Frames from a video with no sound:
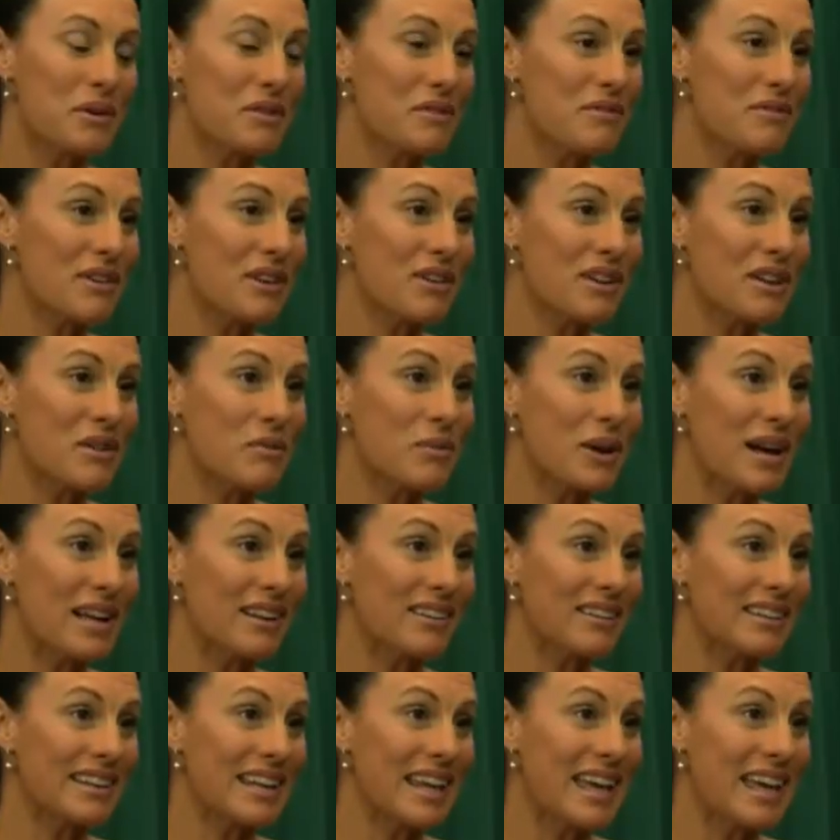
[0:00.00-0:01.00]
very
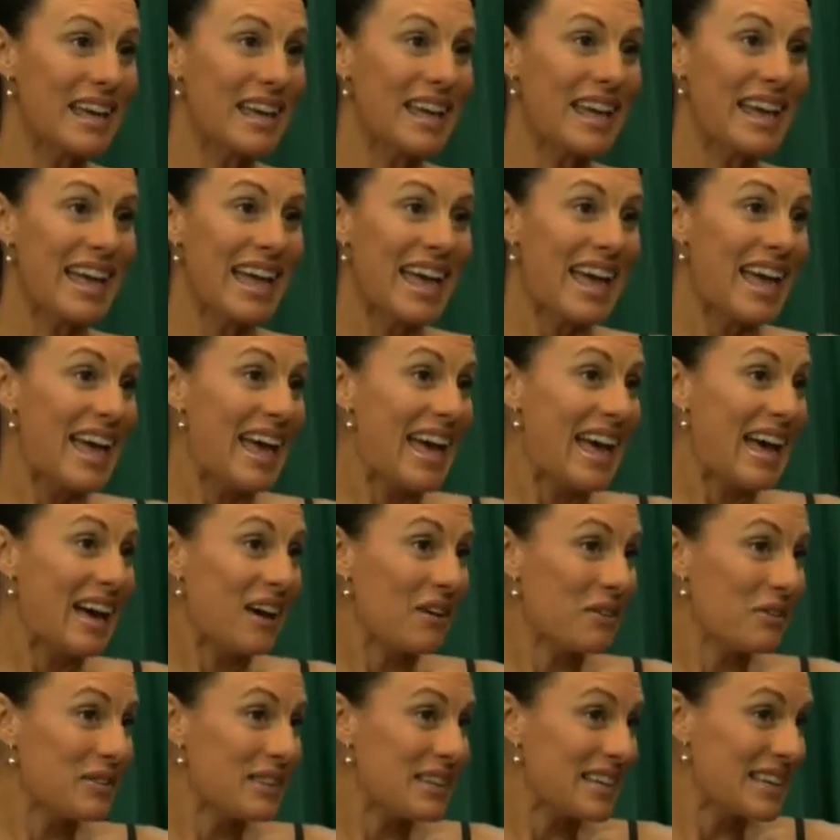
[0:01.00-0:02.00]
well and
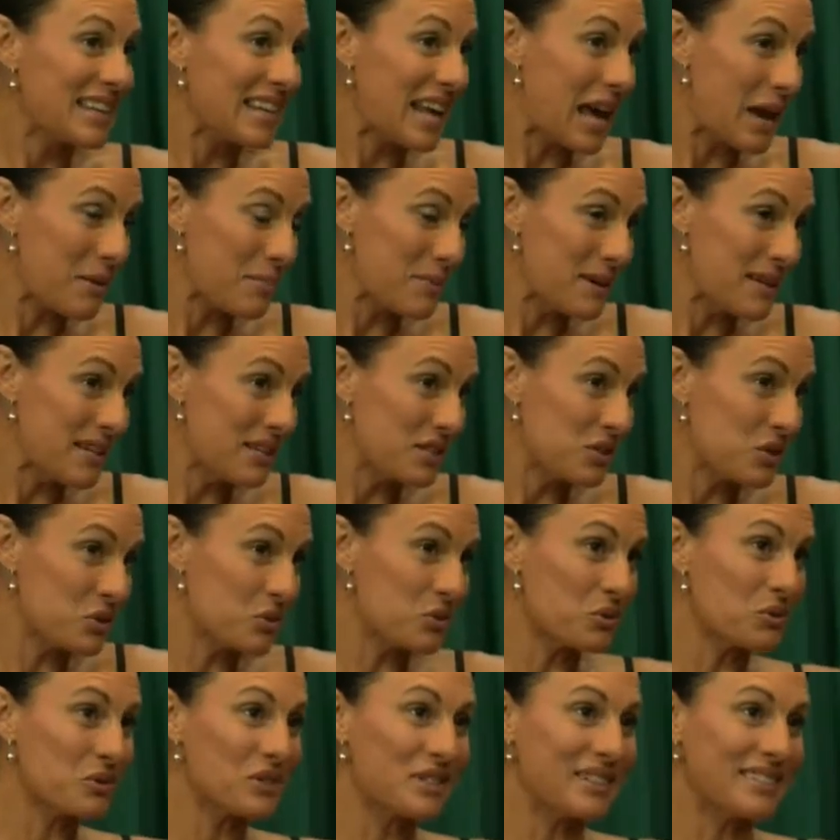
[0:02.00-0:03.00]
healthy and happy
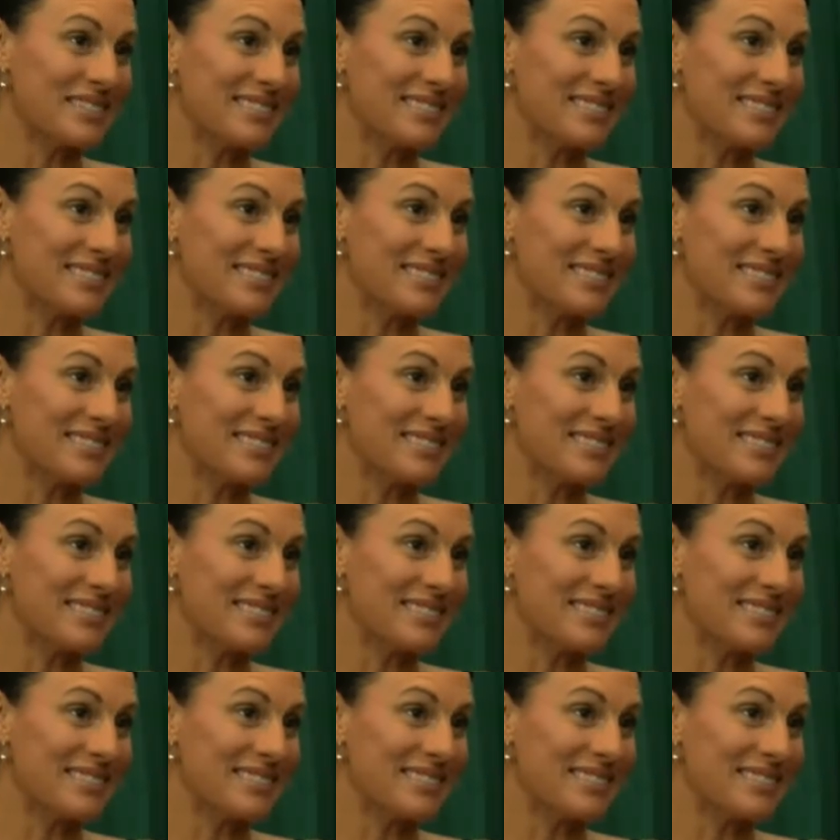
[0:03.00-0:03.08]
children.